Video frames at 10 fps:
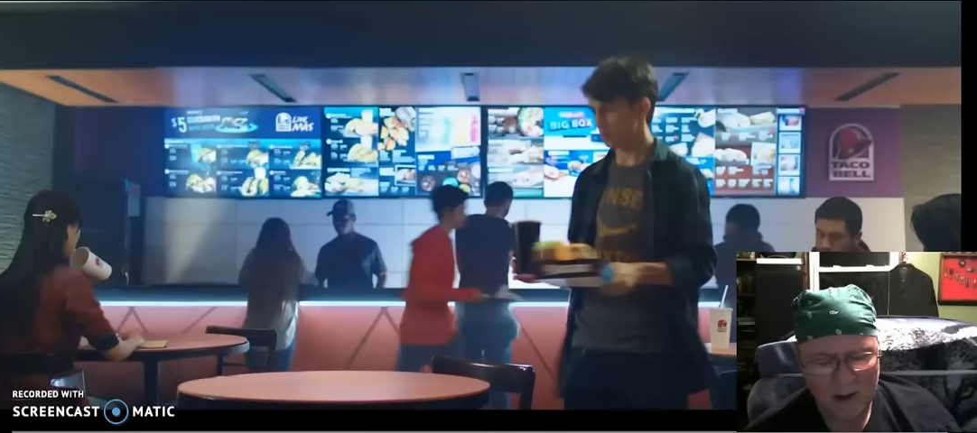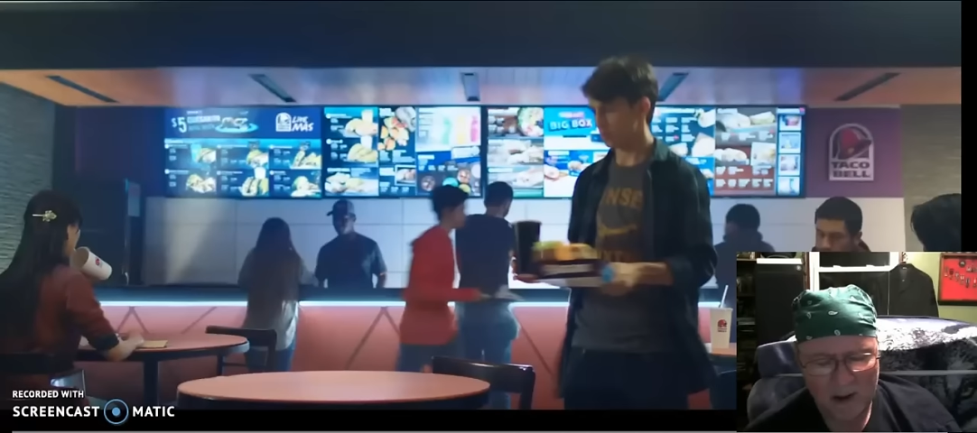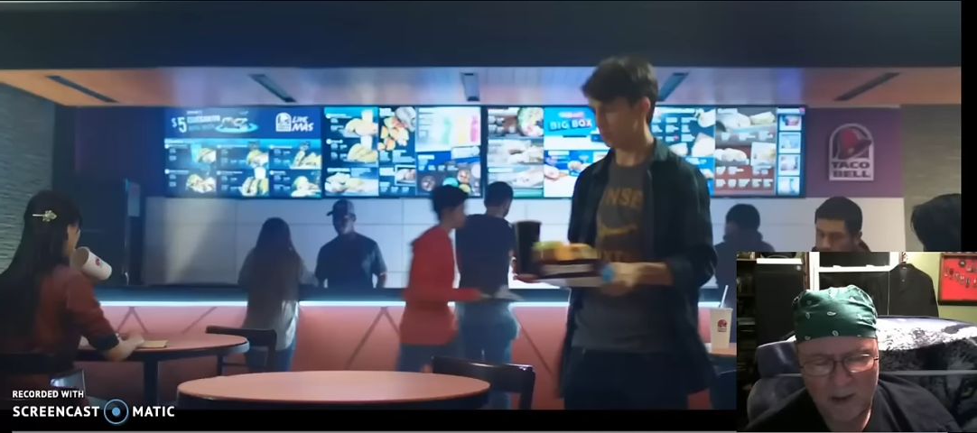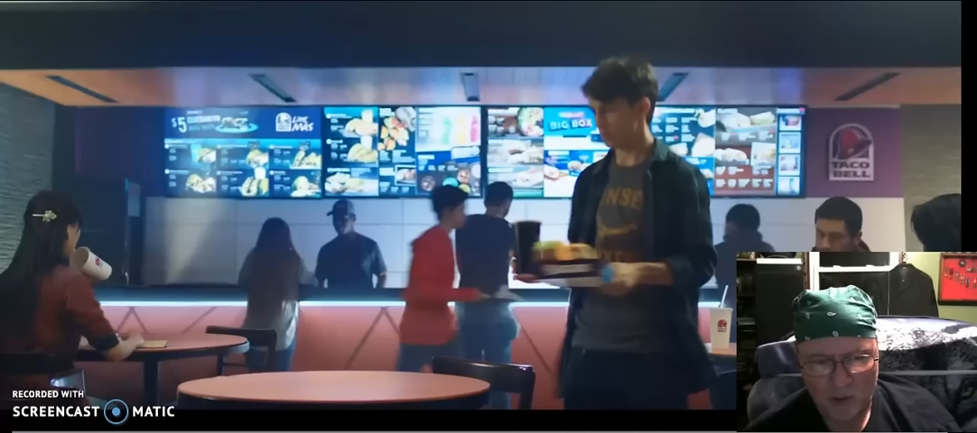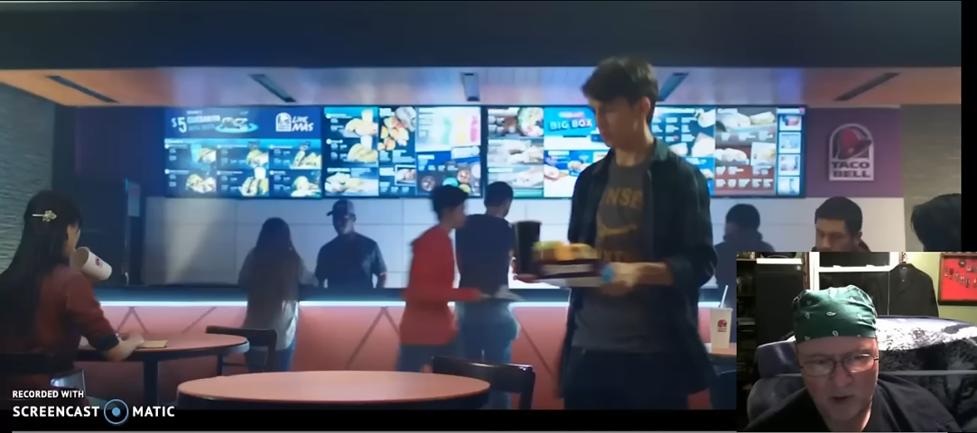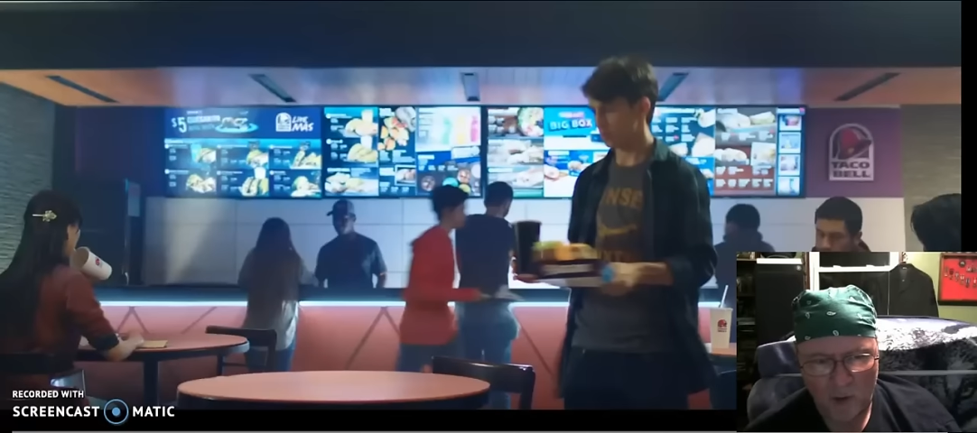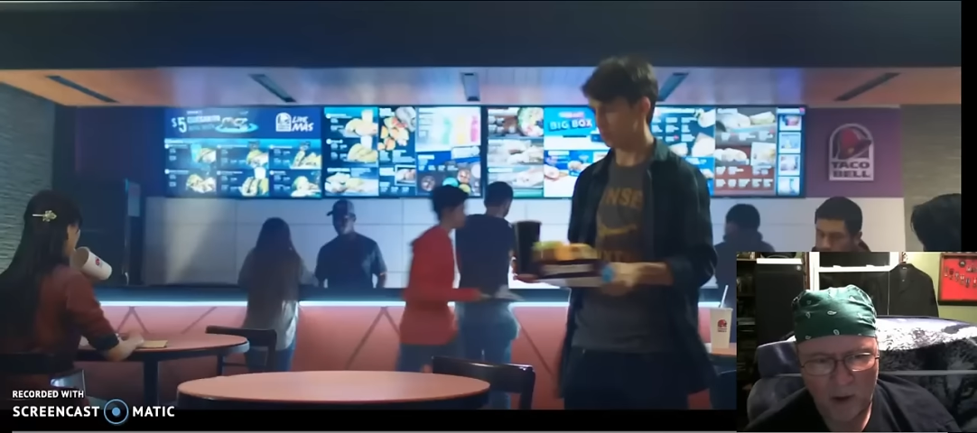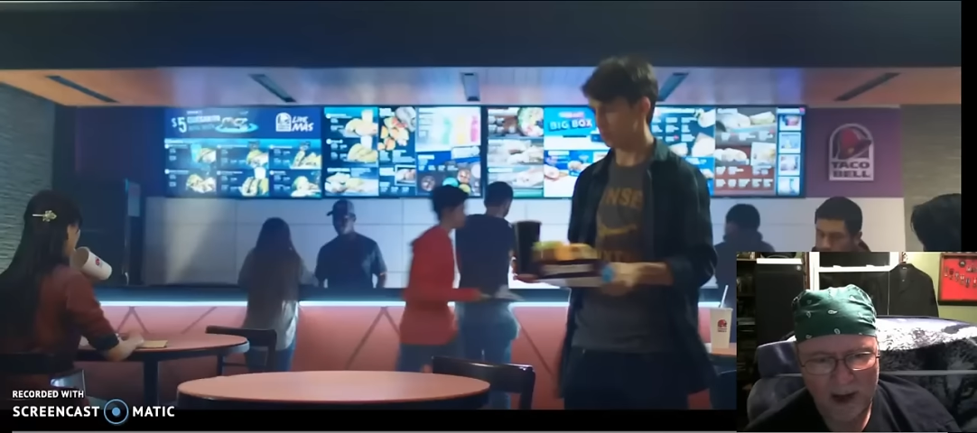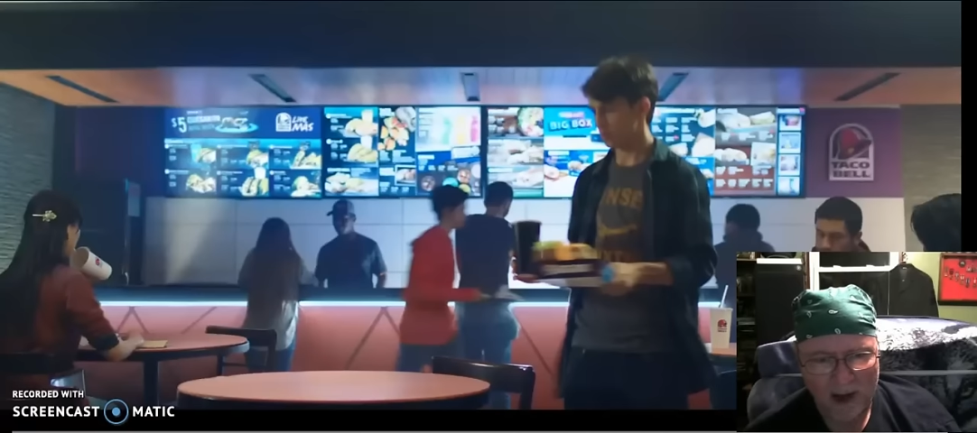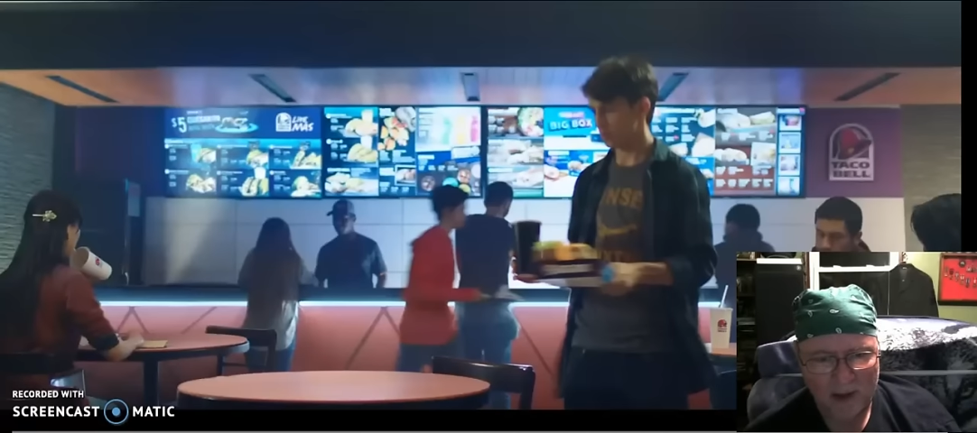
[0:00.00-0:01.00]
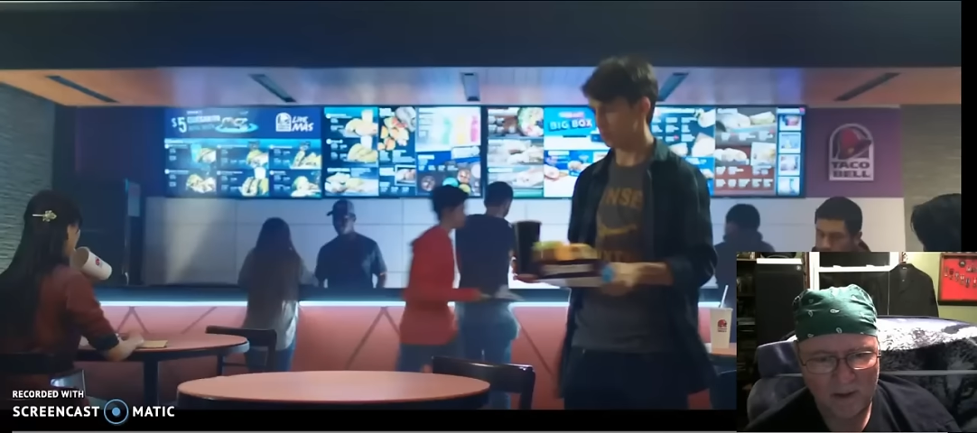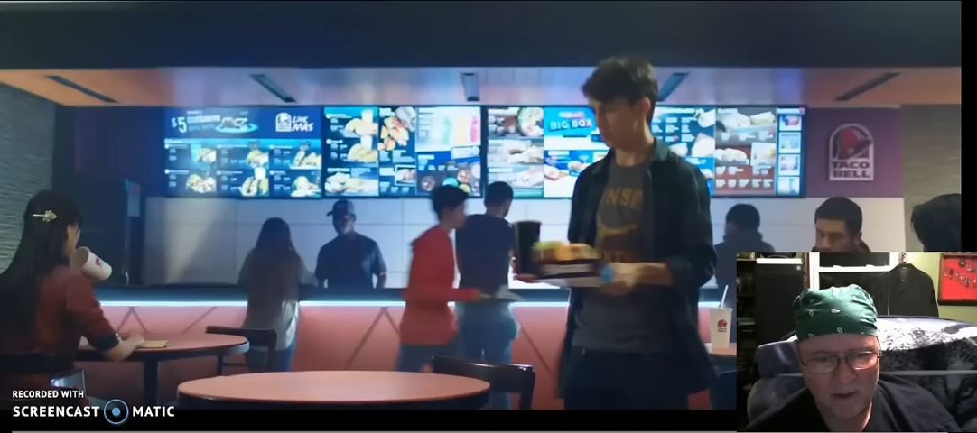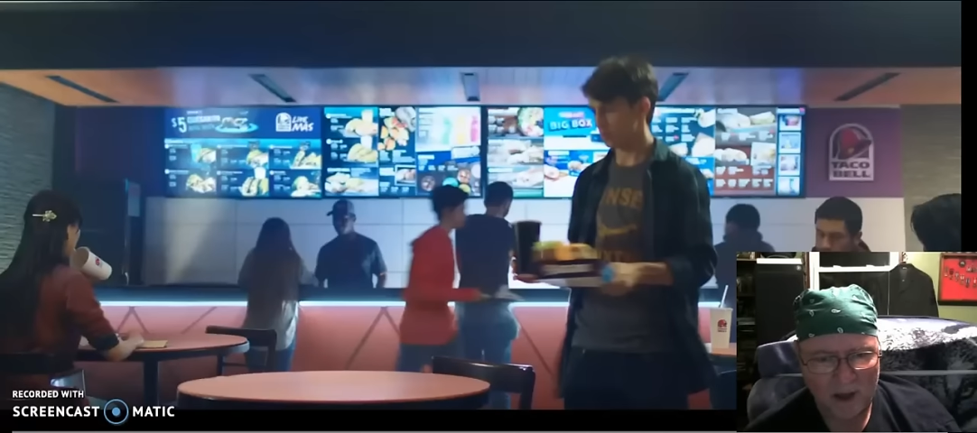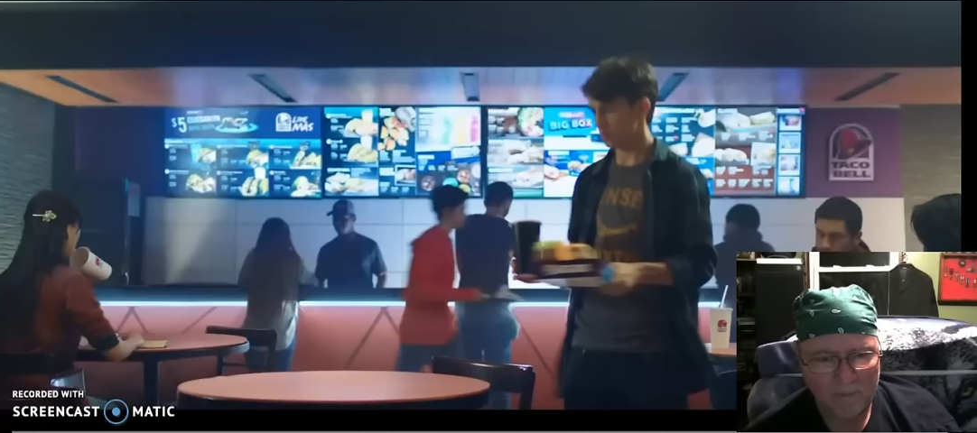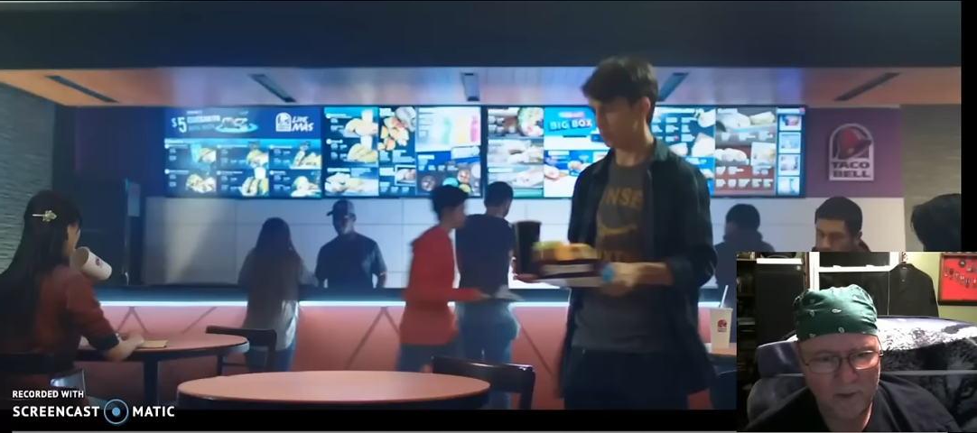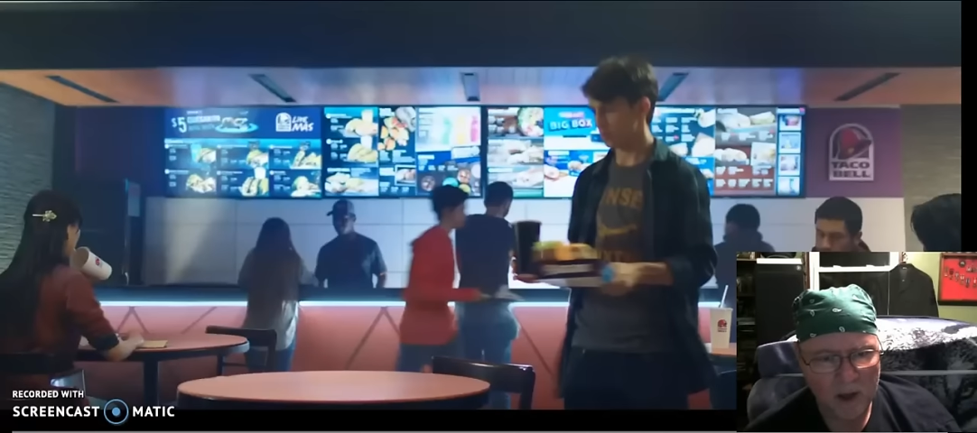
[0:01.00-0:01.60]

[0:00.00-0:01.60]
and people start realizing that